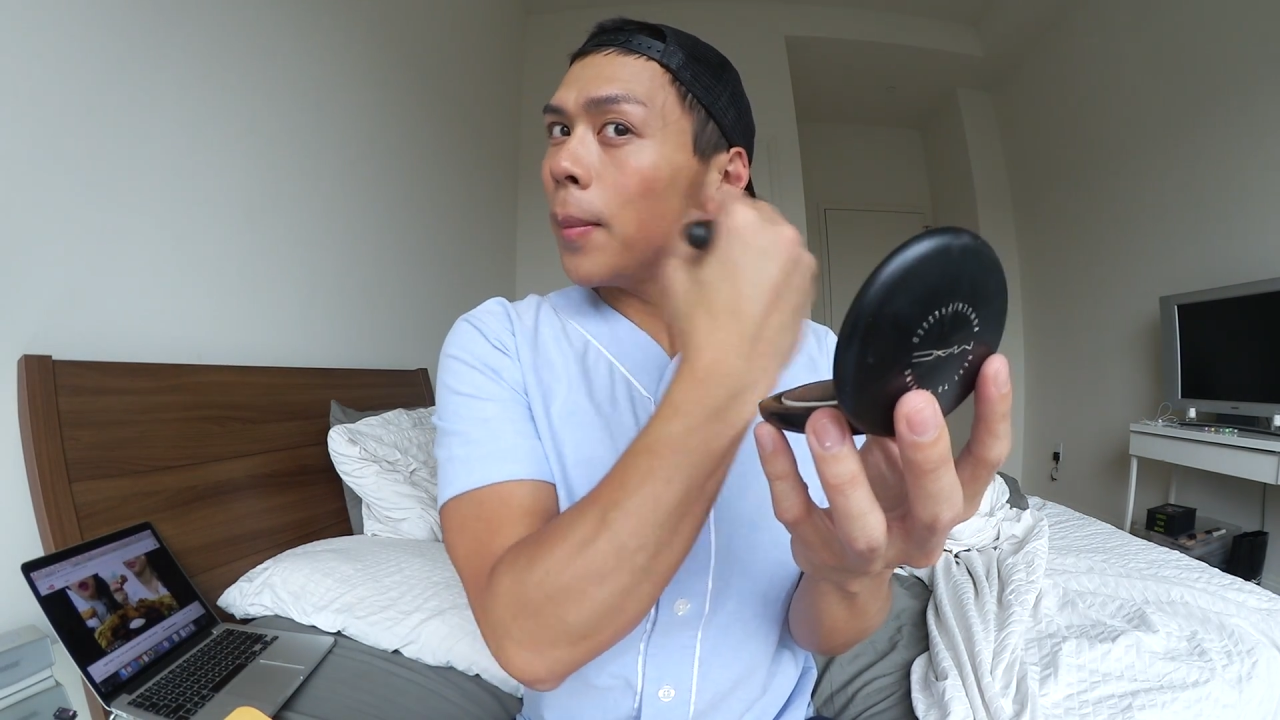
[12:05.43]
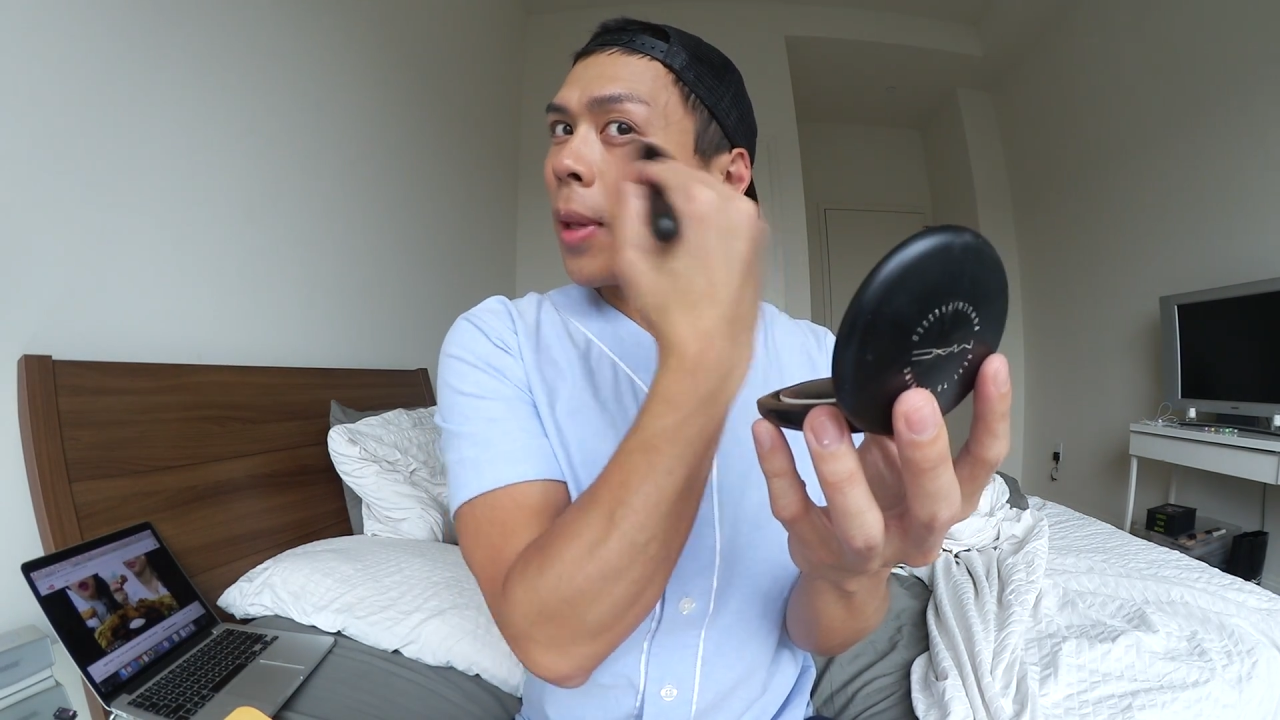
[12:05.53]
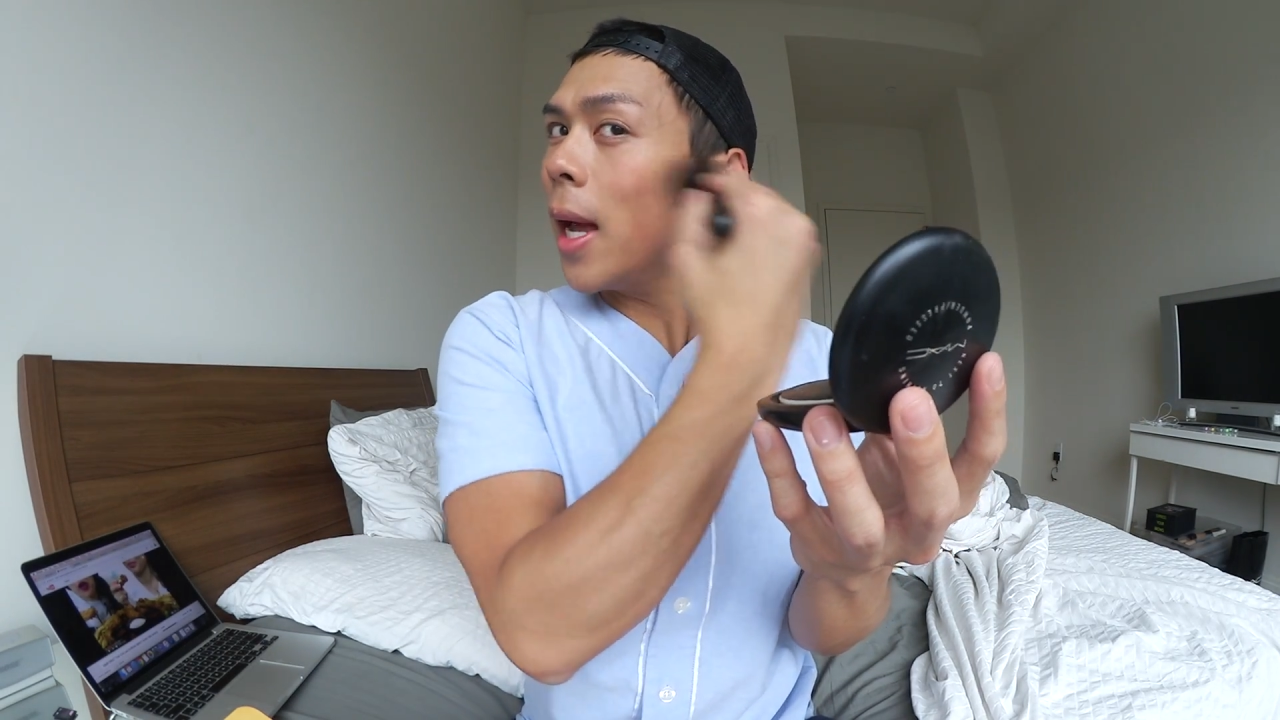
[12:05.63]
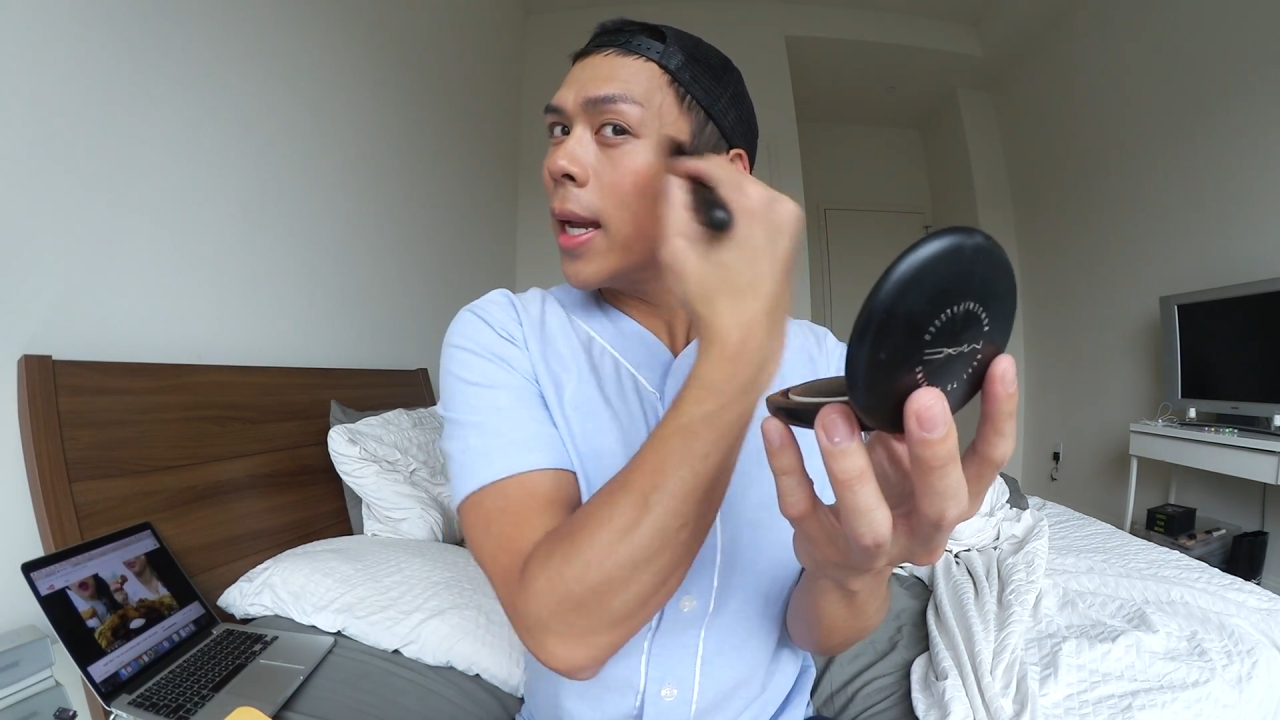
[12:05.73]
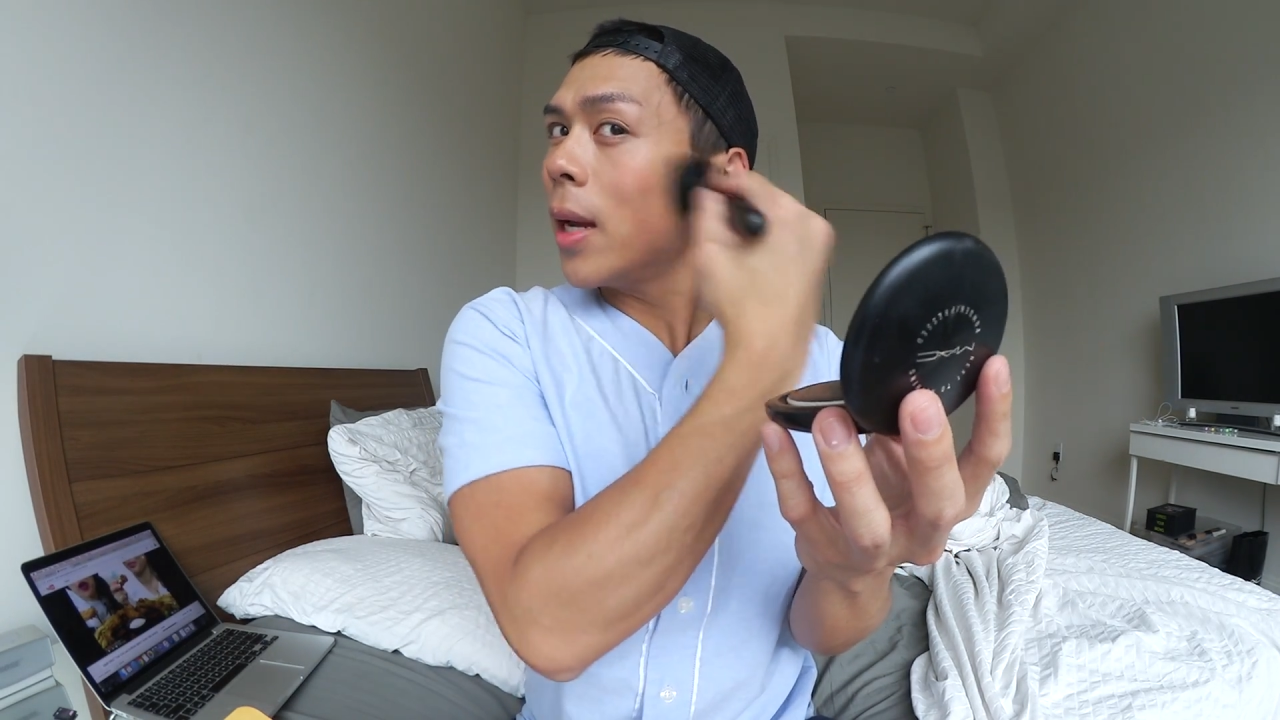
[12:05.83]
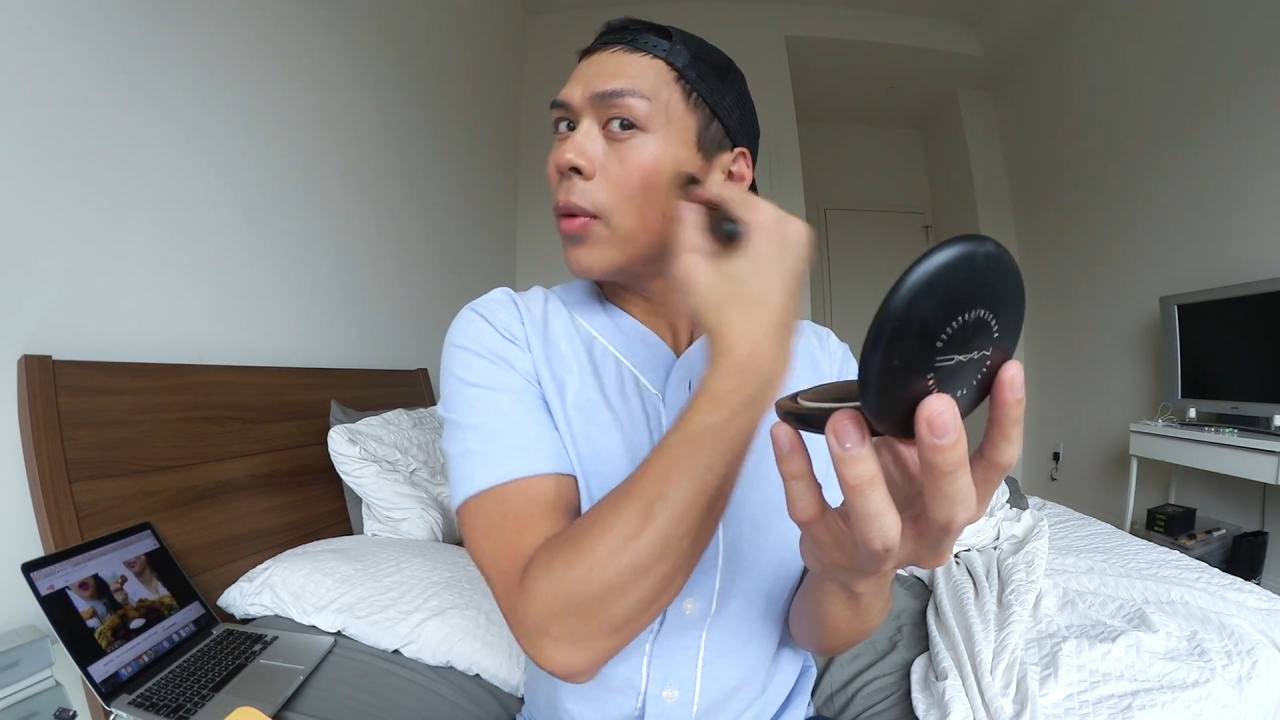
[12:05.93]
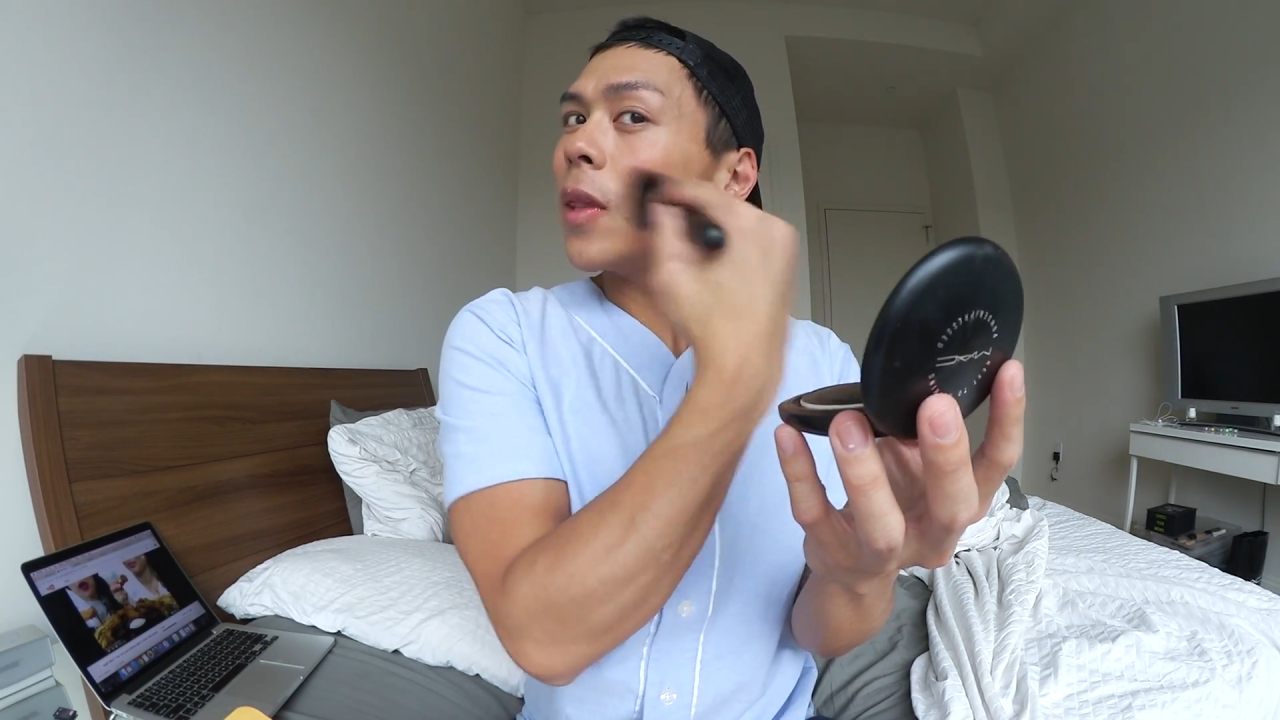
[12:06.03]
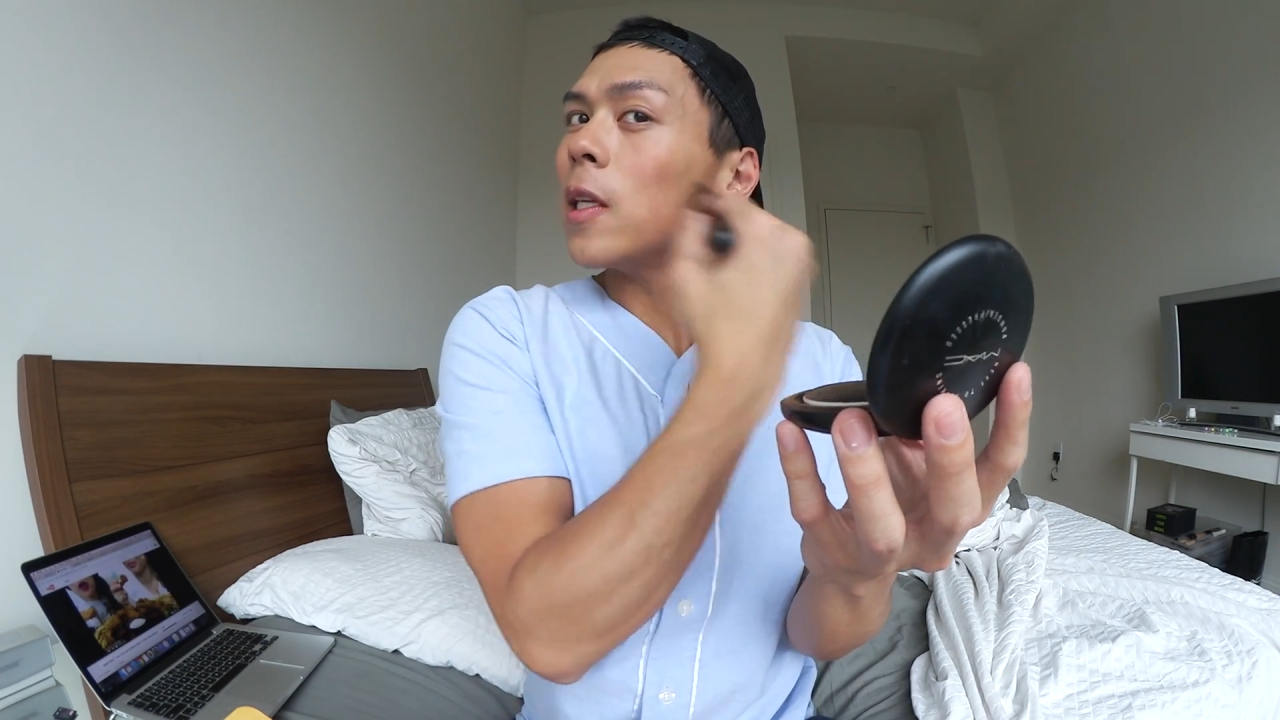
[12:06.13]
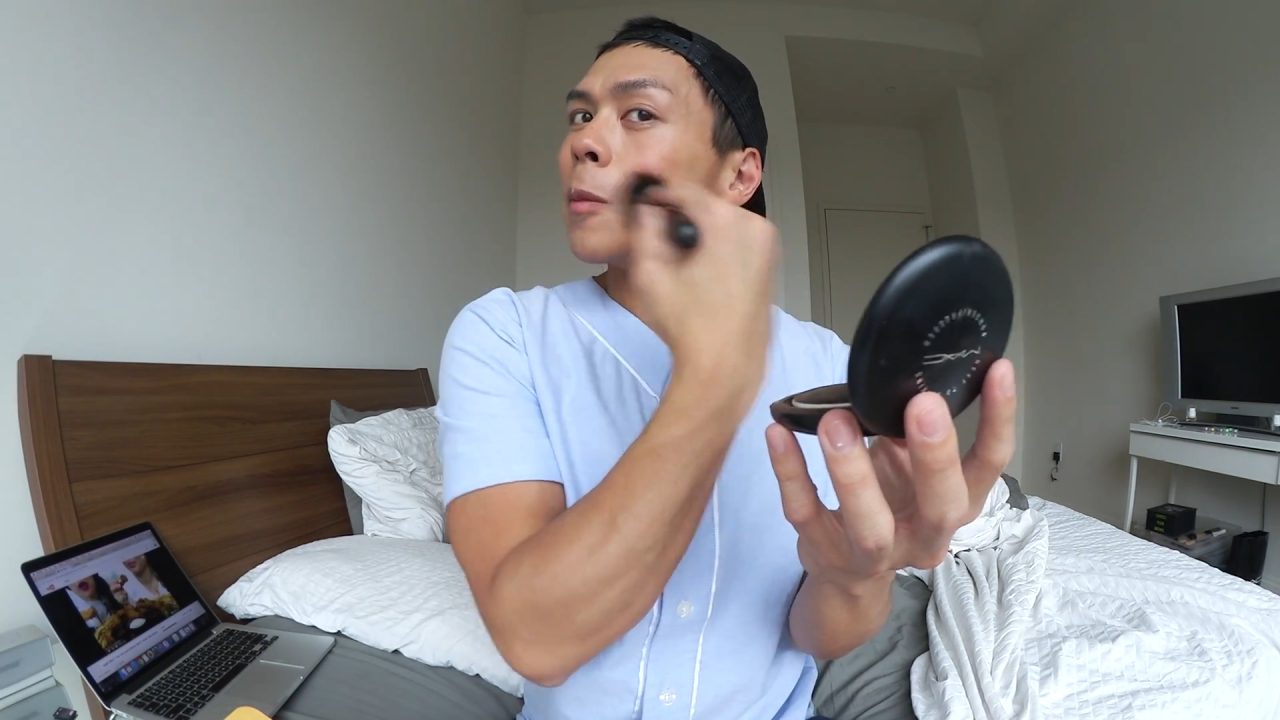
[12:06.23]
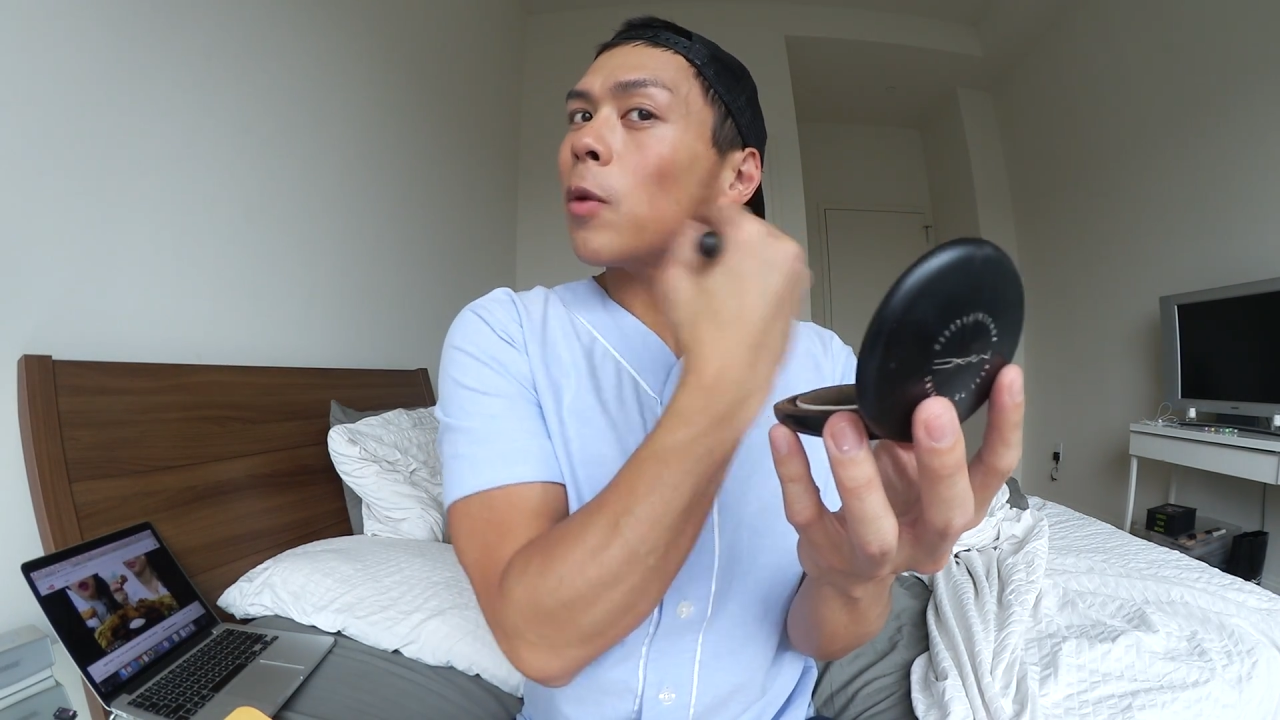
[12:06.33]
apply it with this